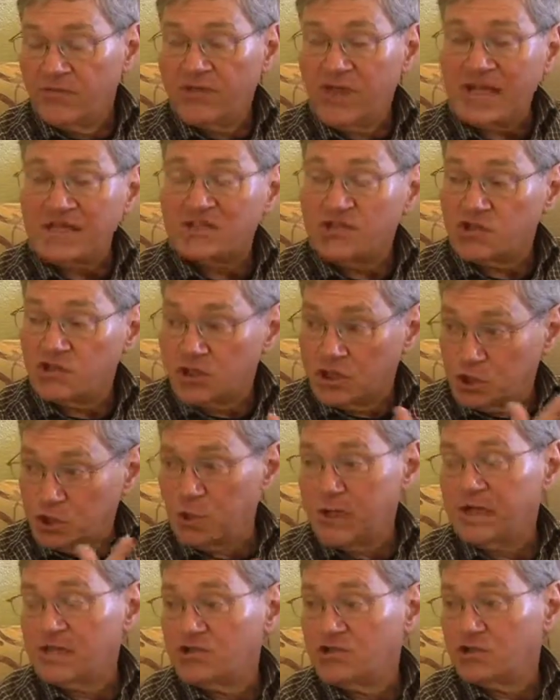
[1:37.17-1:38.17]
That's the
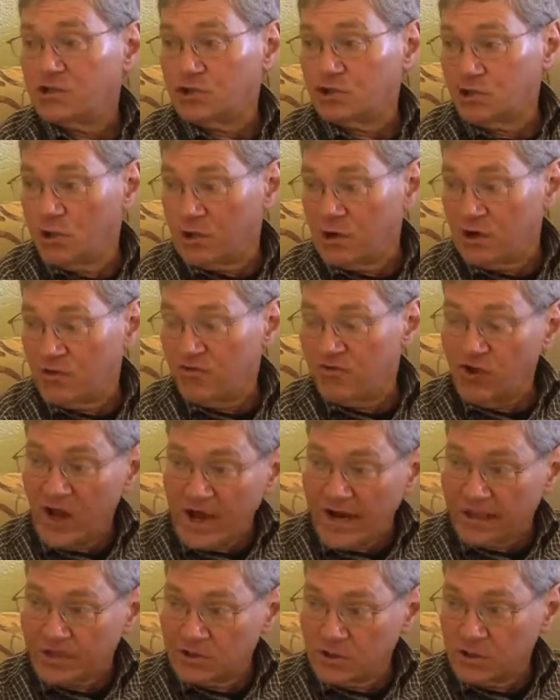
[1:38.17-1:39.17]
transitory
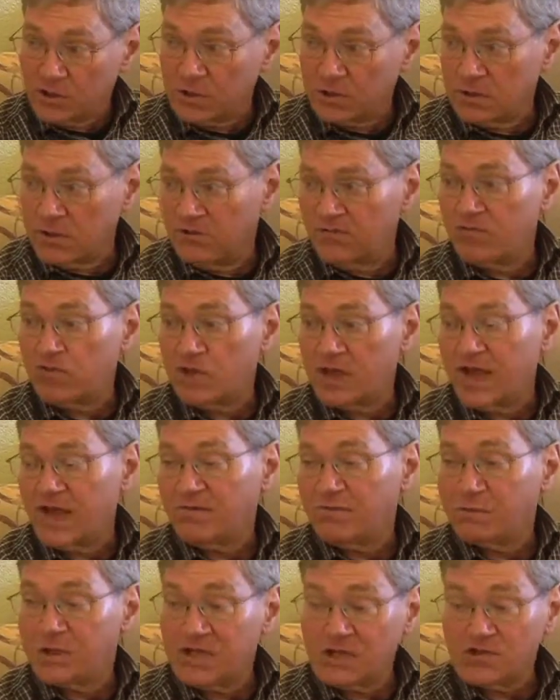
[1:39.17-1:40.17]
factor. If we
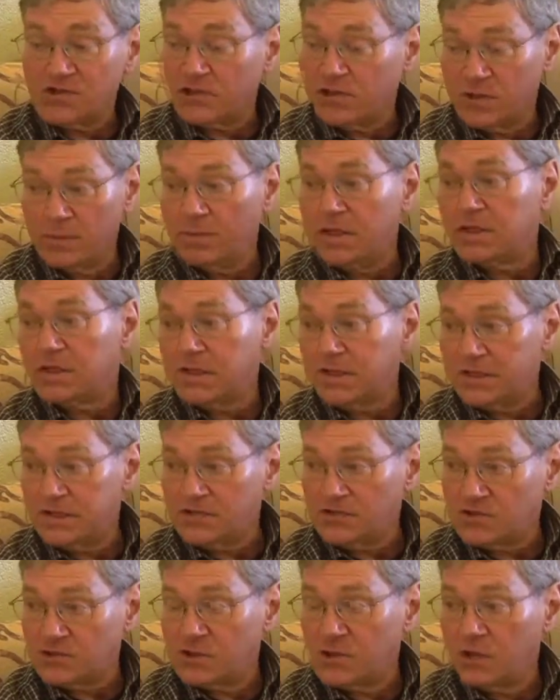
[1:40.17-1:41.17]
have peace in the Middle
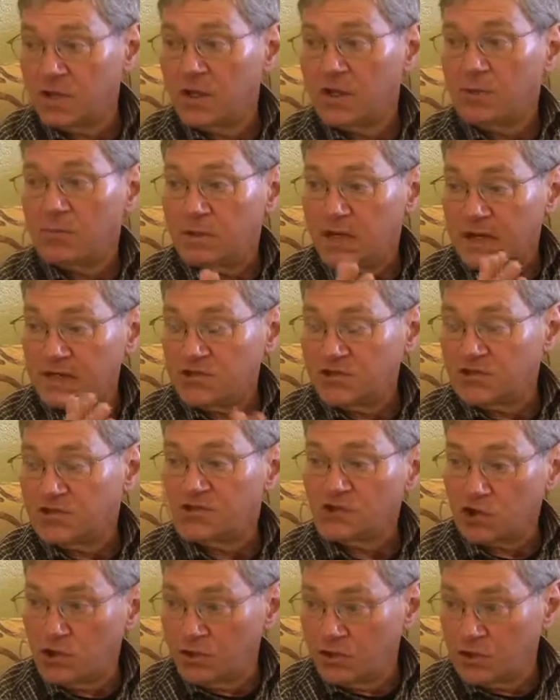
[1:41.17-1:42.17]
East,
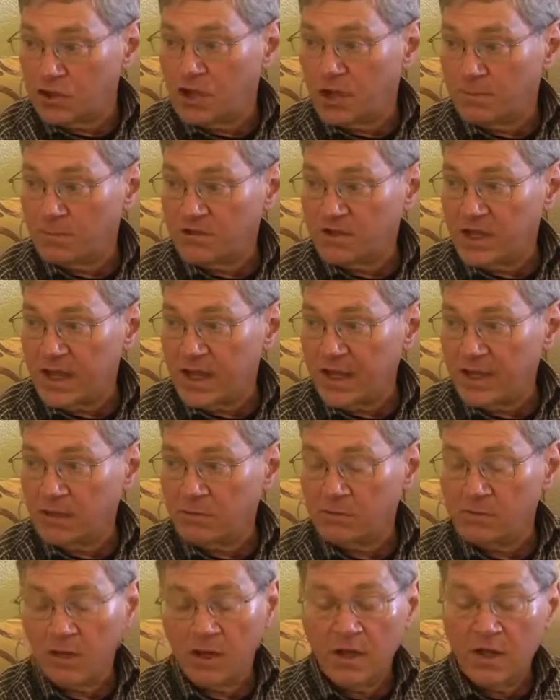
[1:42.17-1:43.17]
prices could come
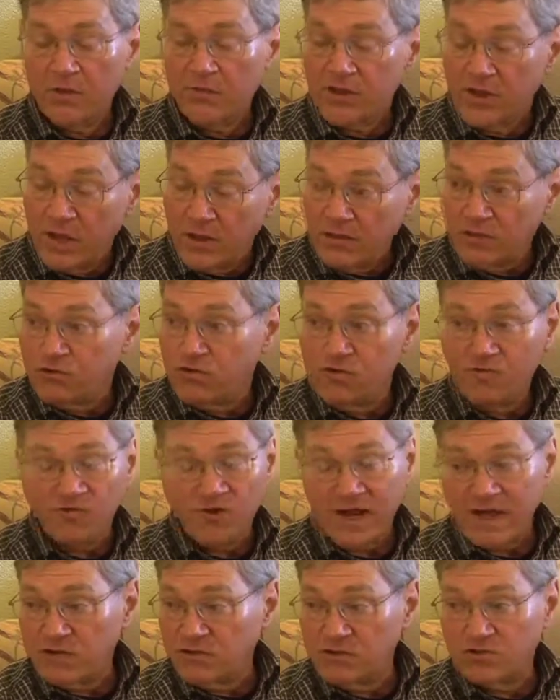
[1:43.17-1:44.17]
down. The other two
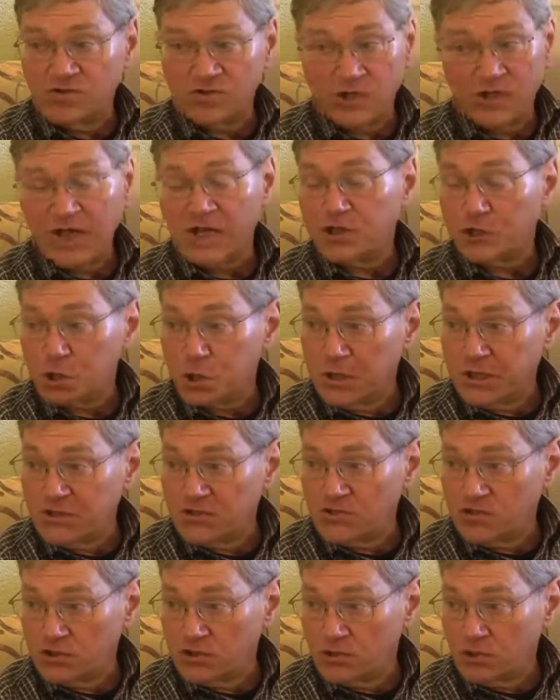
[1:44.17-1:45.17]
factors are not
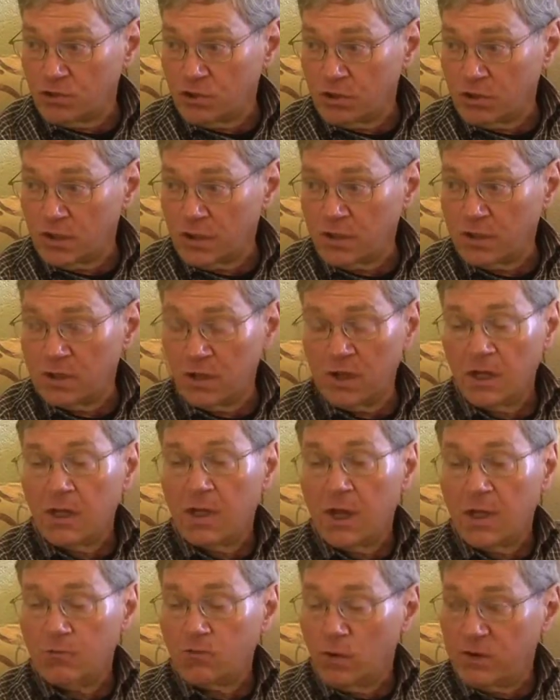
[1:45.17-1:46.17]
transitory,
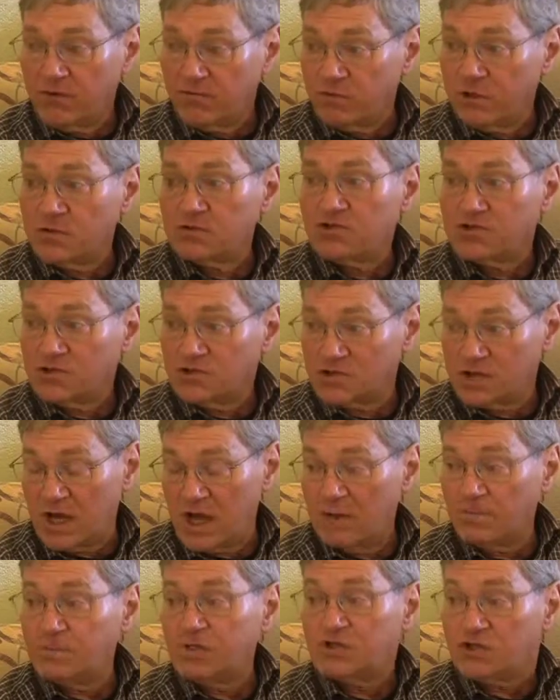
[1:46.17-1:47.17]
and one of those is
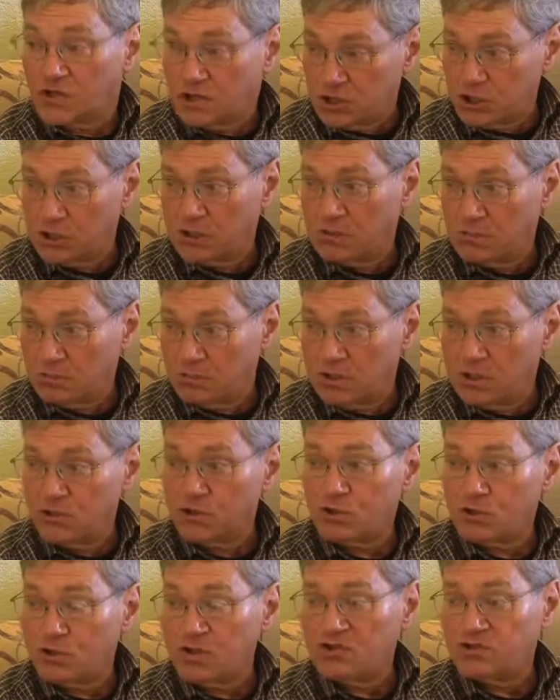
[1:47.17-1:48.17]
competition,
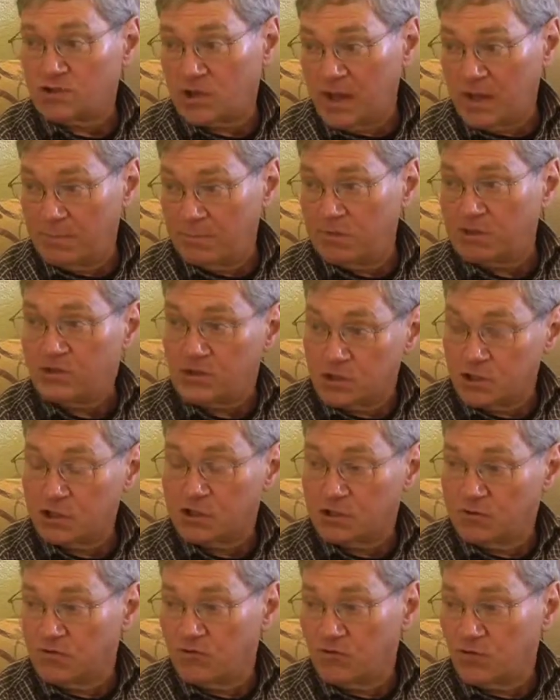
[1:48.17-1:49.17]
increased
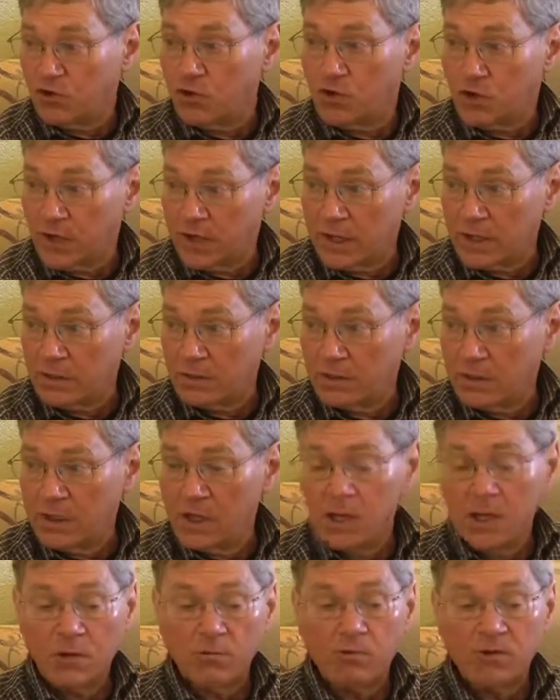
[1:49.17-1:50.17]
competition for oil.
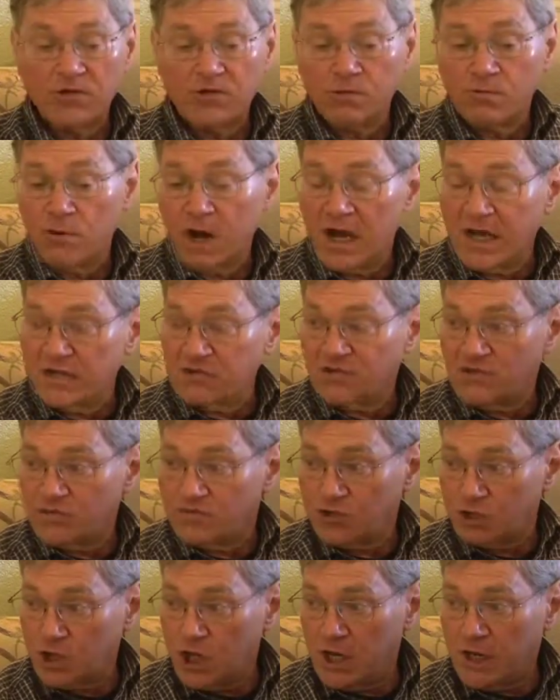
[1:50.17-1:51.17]
With the rise
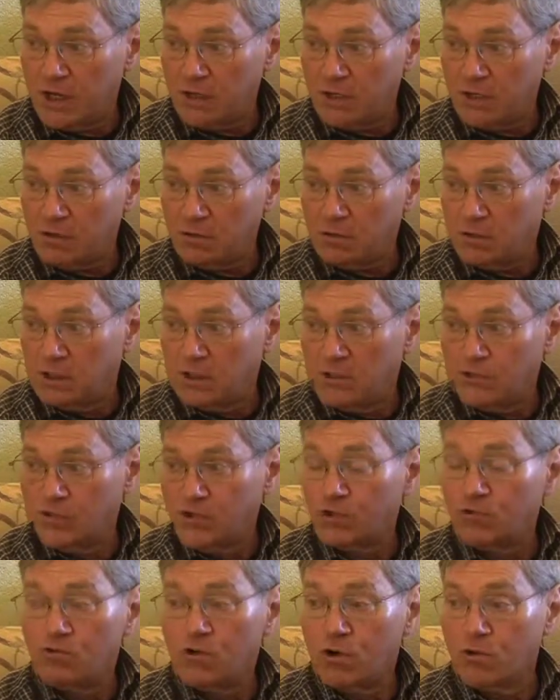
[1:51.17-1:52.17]
of China,
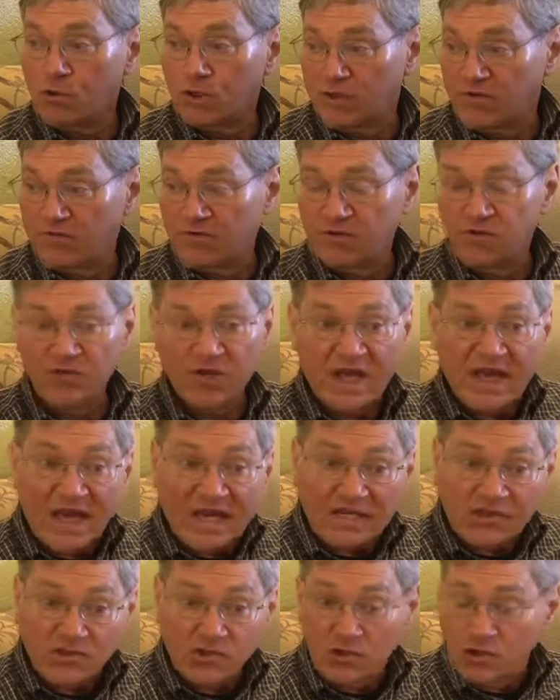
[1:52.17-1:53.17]
the growth of a
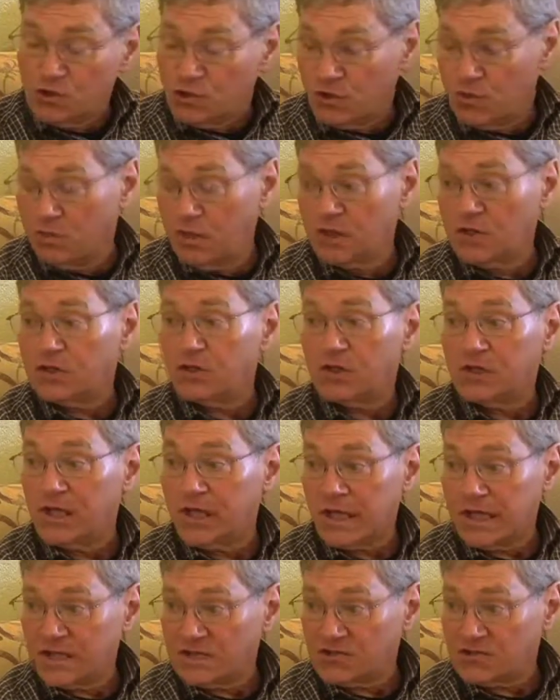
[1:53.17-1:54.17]
vast new middle
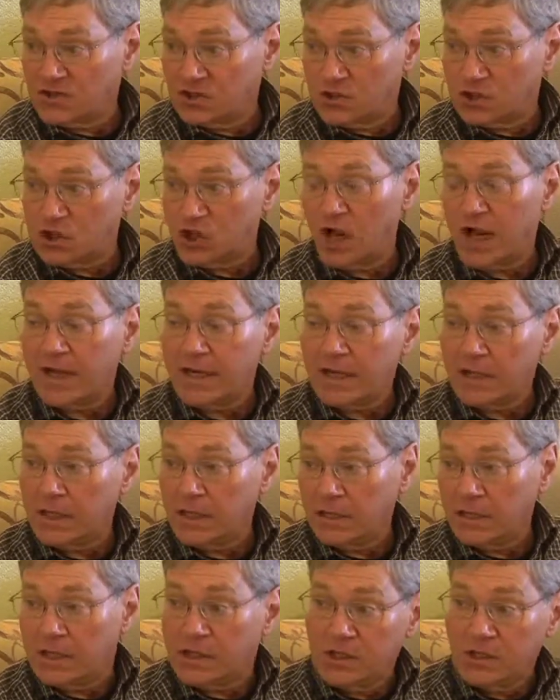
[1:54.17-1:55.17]
class in China
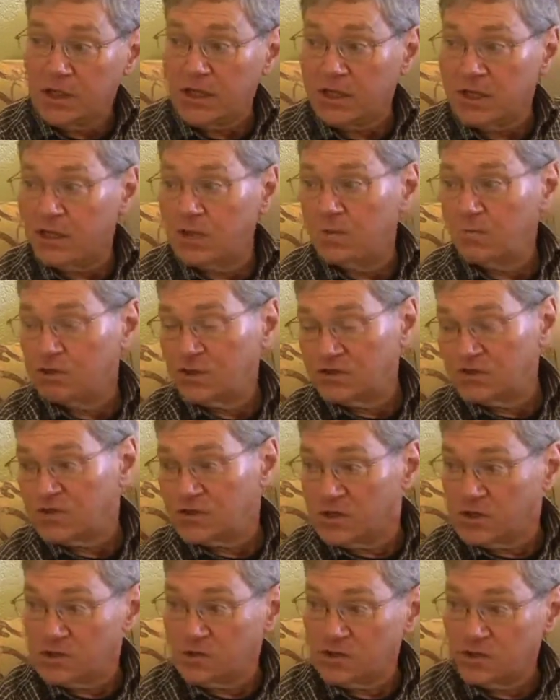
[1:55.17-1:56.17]
and India and
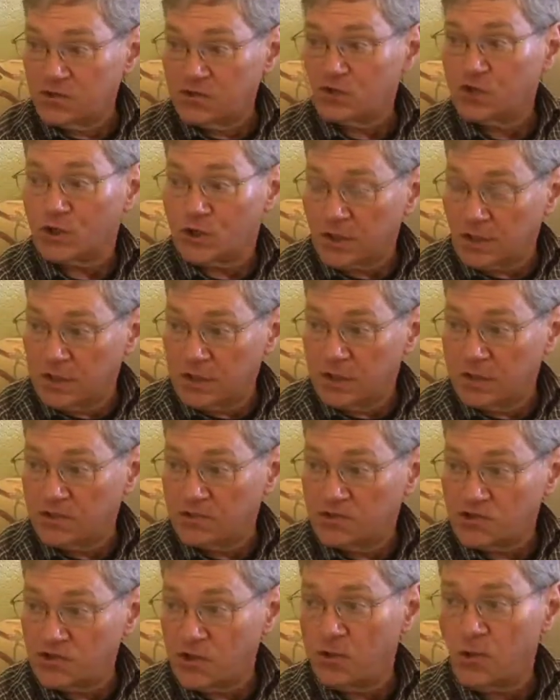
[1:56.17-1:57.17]
Brazil and Turkey
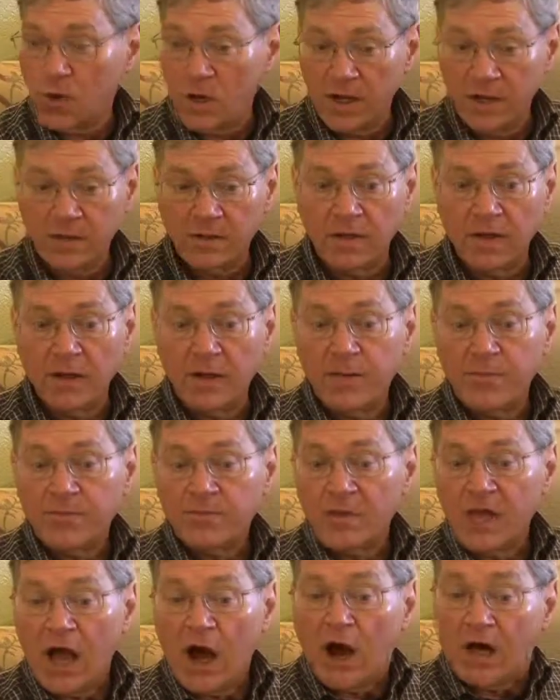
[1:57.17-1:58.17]
and so on,
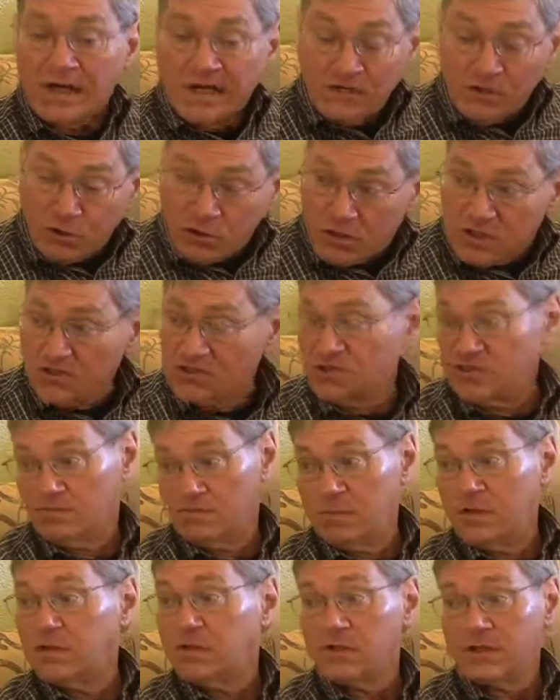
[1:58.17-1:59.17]
hundreds
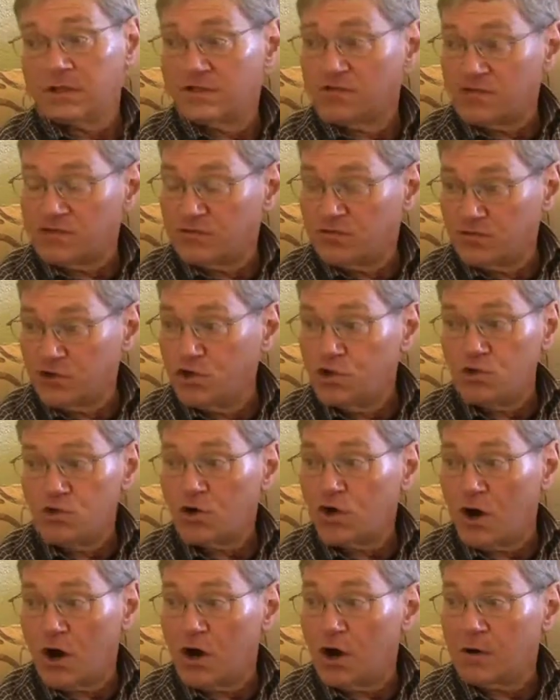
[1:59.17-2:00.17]
of millions of new
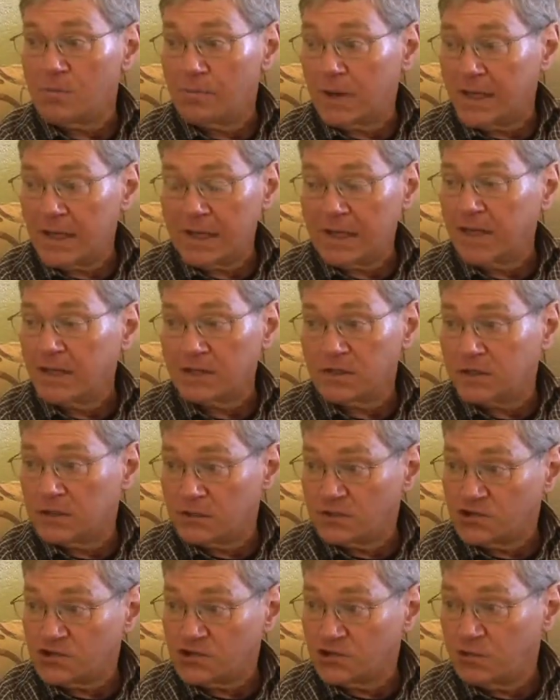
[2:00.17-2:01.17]
car-buying
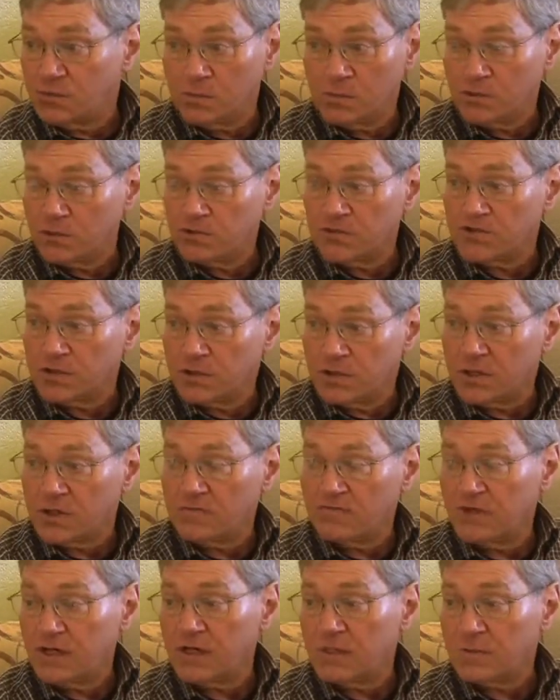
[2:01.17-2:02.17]
consumers in the
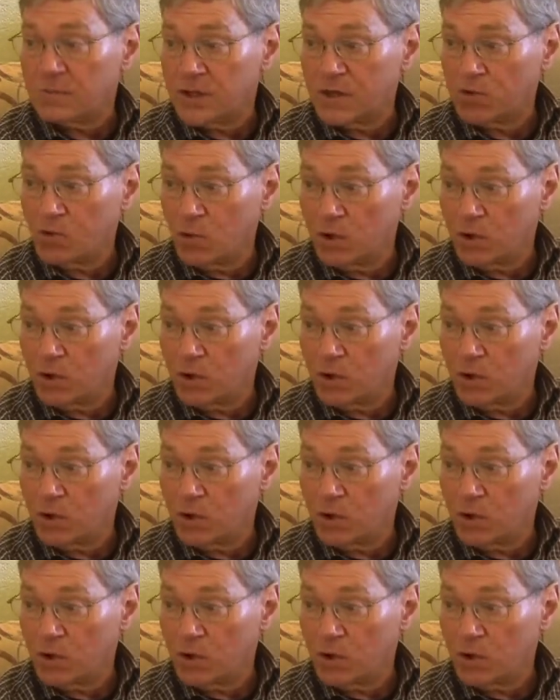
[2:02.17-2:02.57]
developing